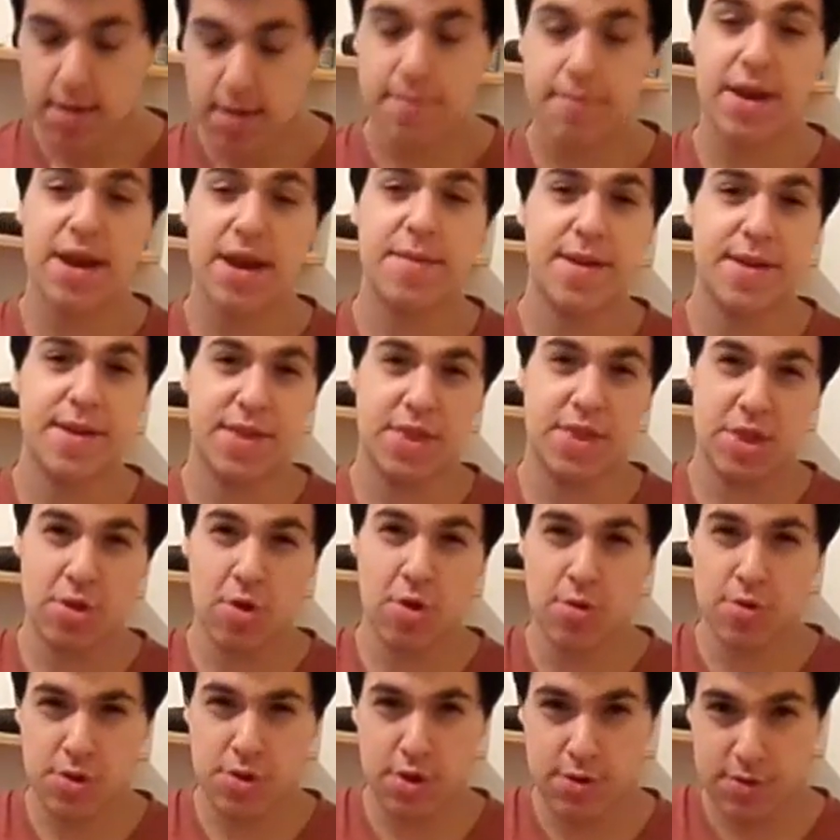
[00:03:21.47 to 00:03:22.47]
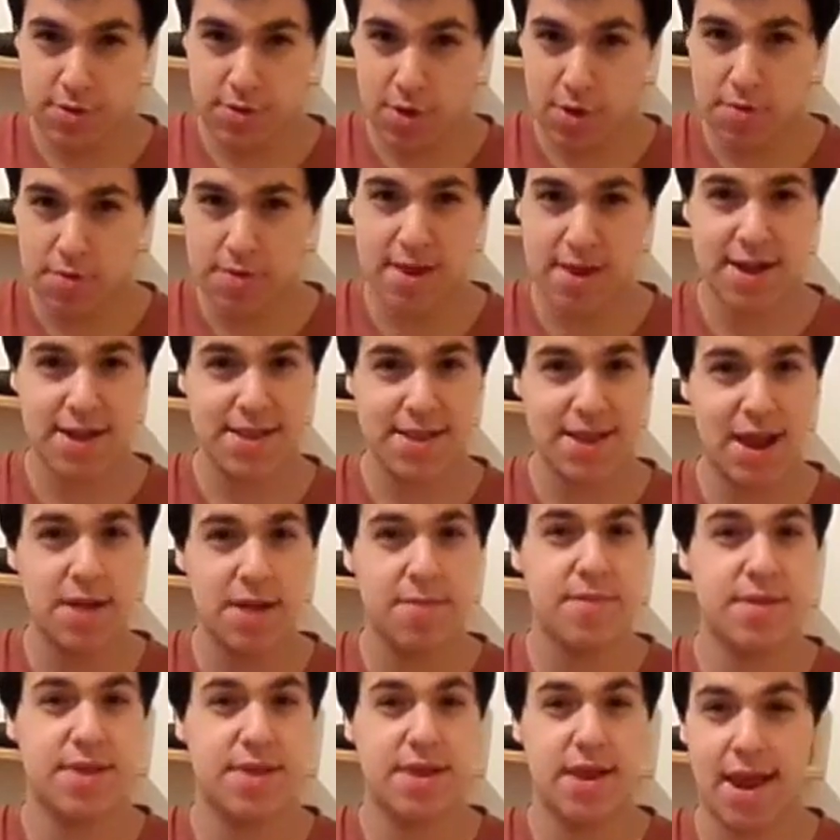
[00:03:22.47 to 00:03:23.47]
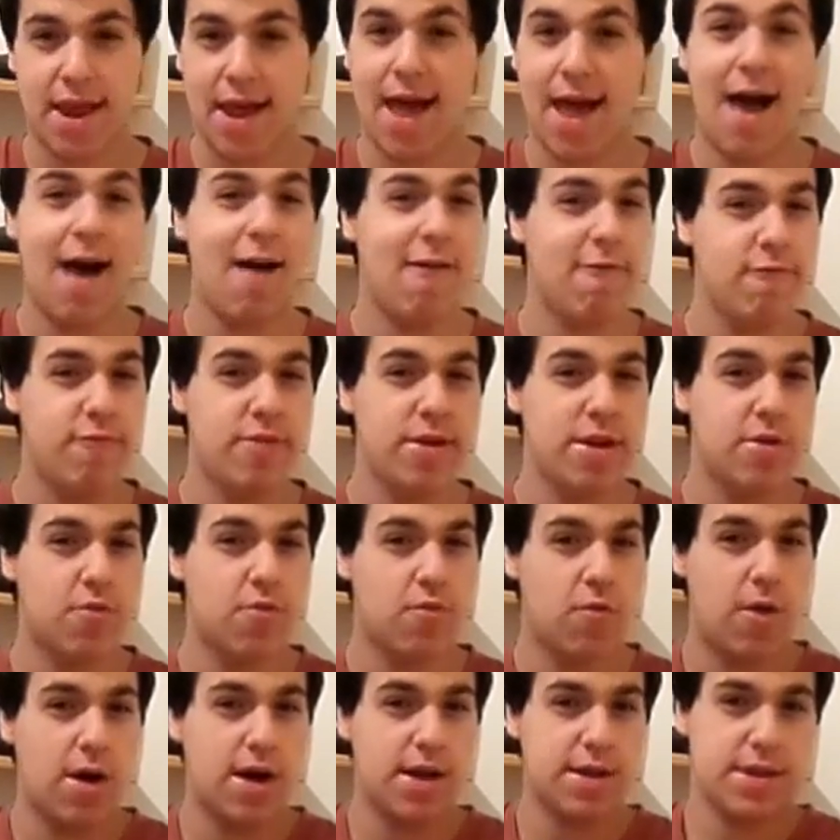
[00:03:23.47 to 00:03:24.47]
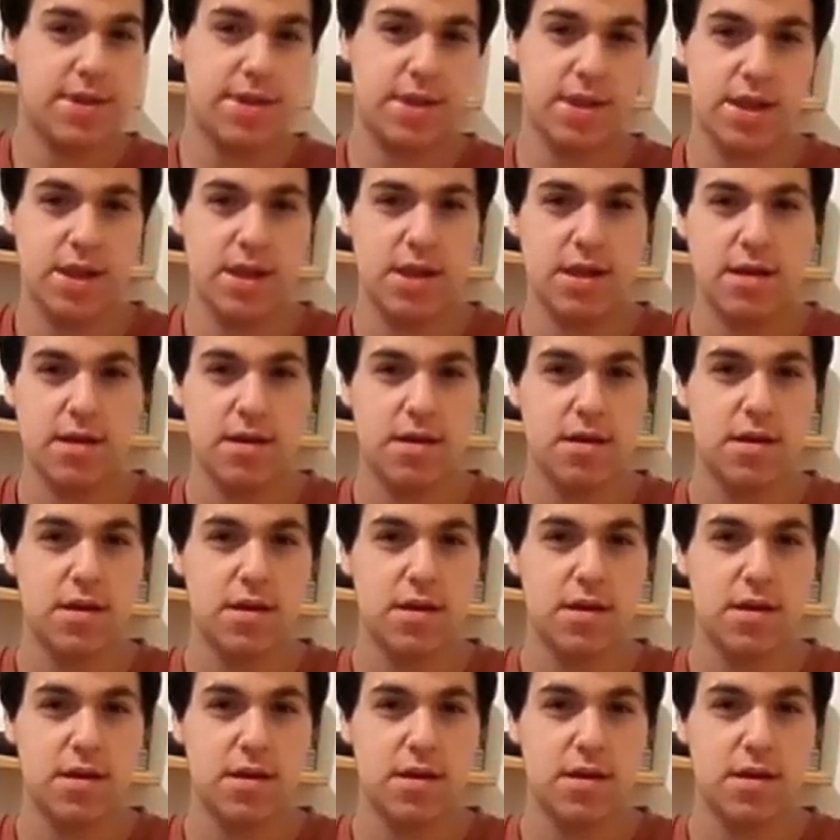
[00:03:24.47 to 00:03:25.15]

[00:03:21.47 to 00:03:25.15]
pretty much those are the animes that I've been watching.